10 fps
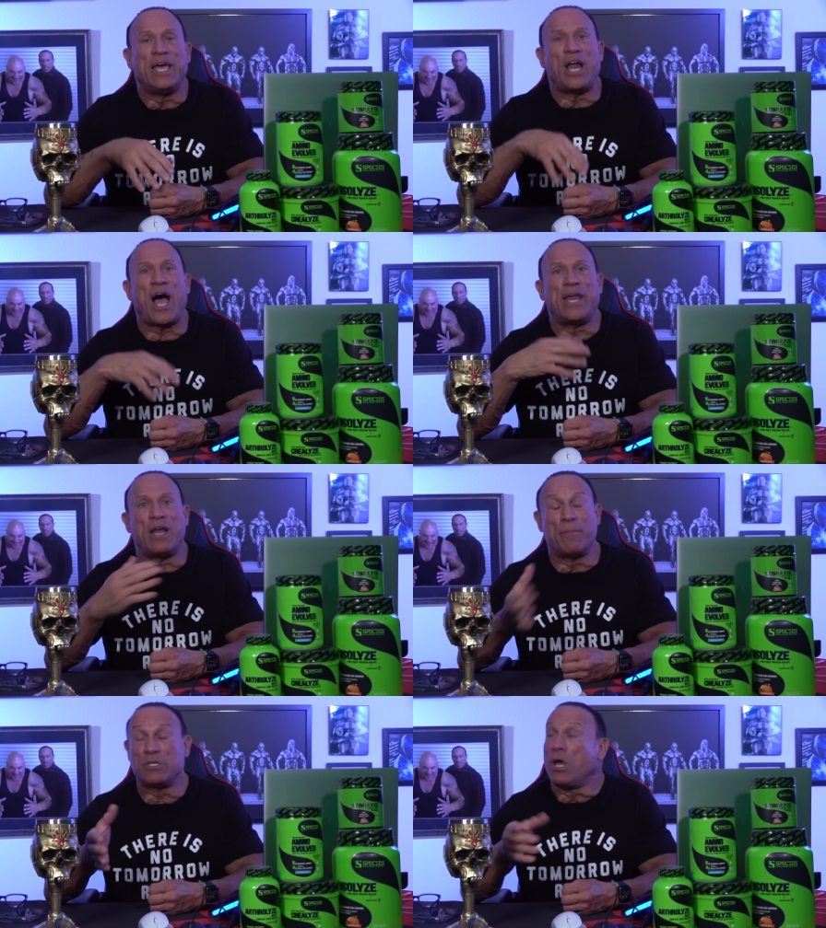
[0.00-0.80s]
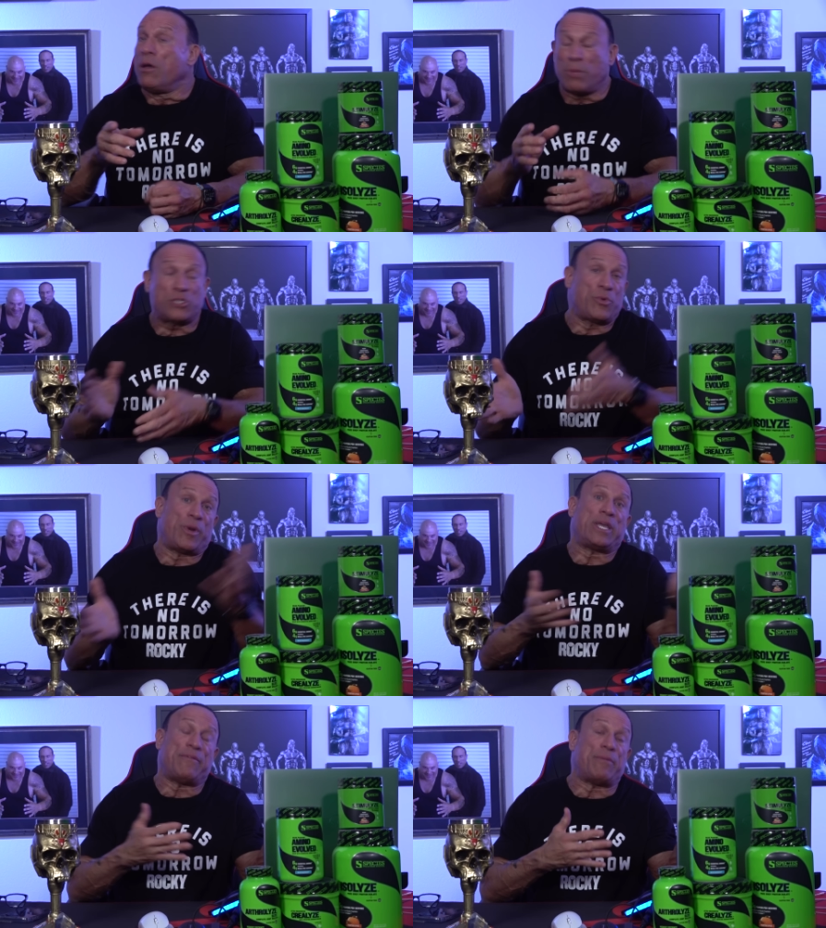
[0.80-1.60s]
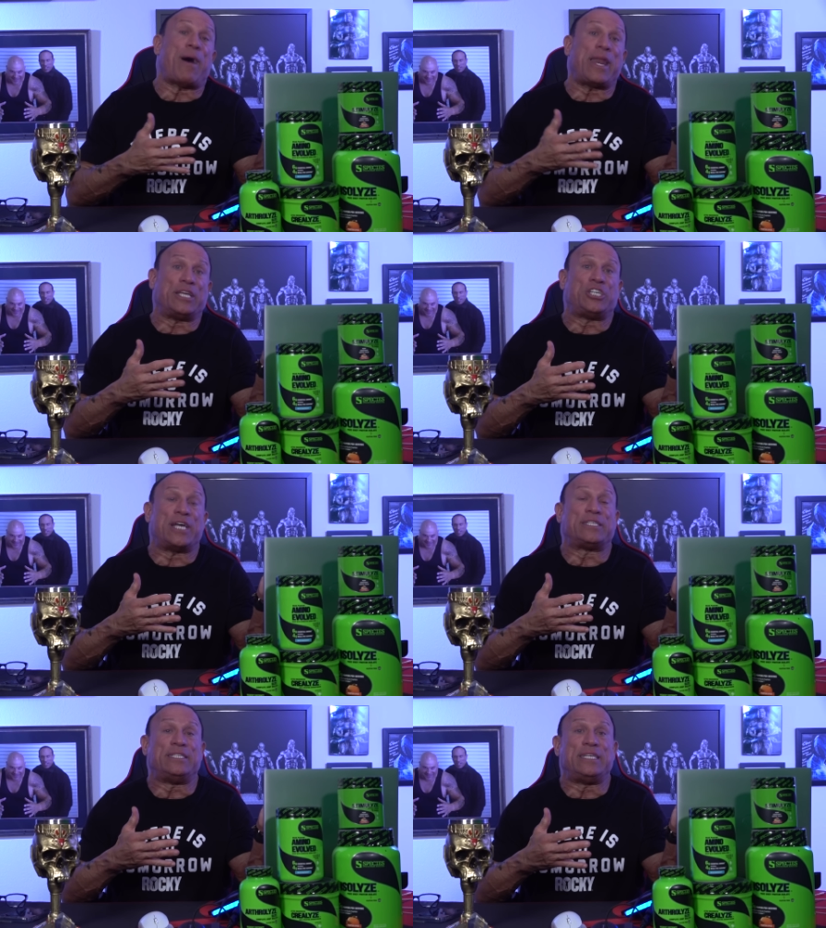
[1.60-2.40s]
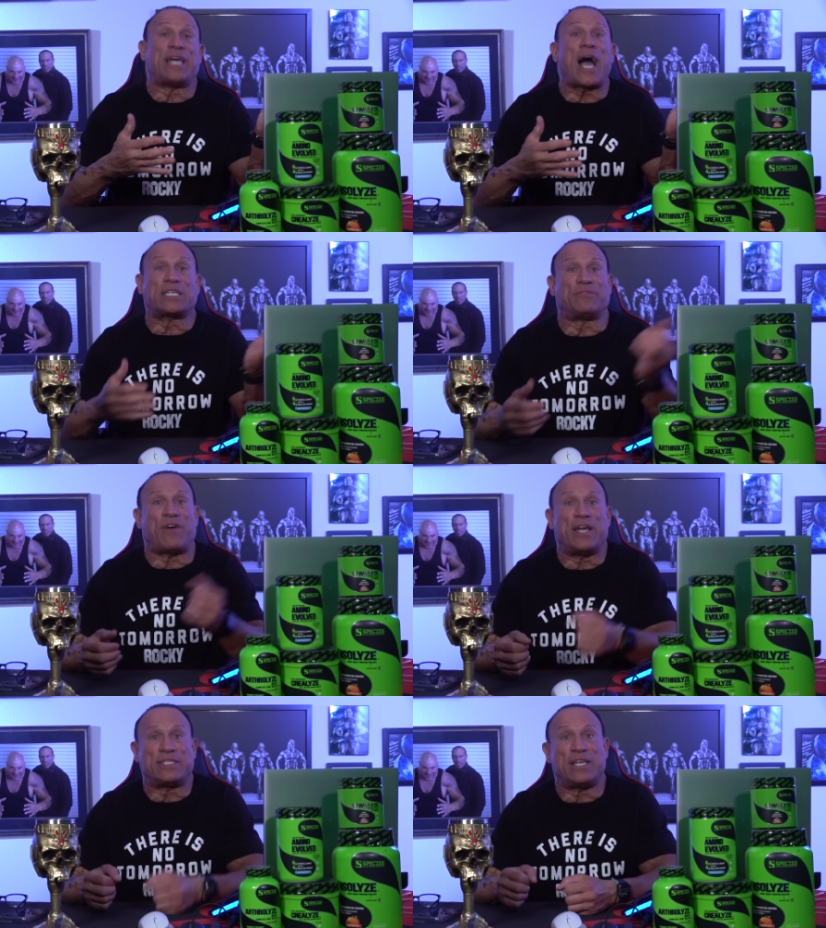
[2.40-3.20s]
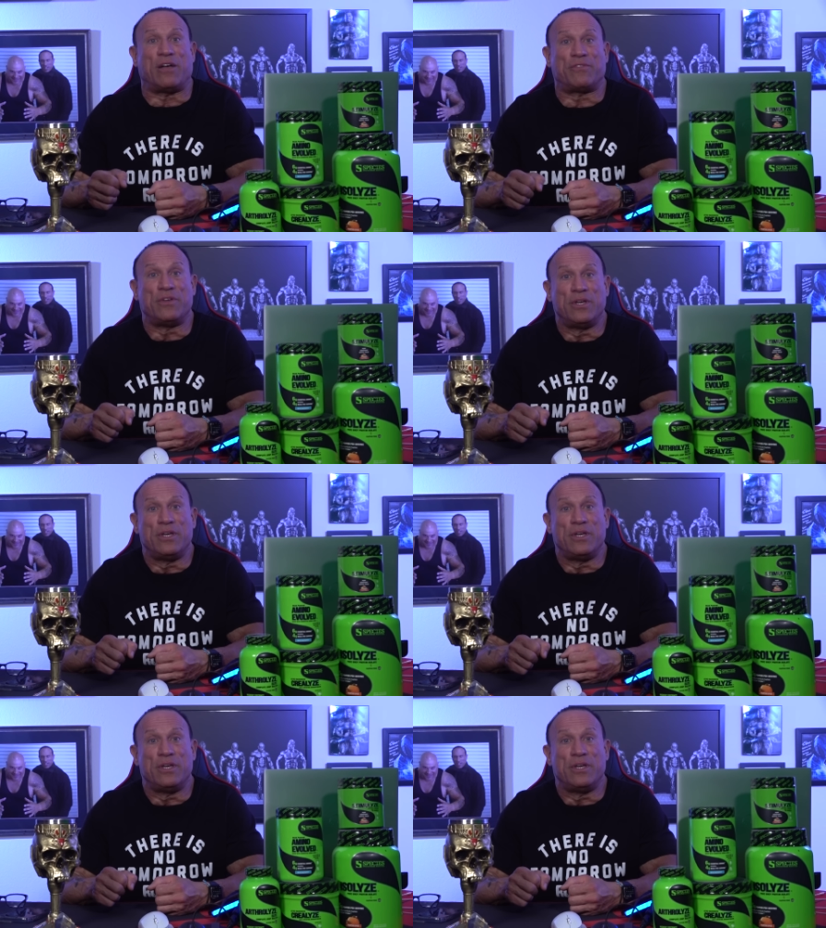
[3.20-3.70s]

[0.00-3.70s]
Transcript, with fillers: in high numbers. Plus, we want to give the body a chance to detoxify itself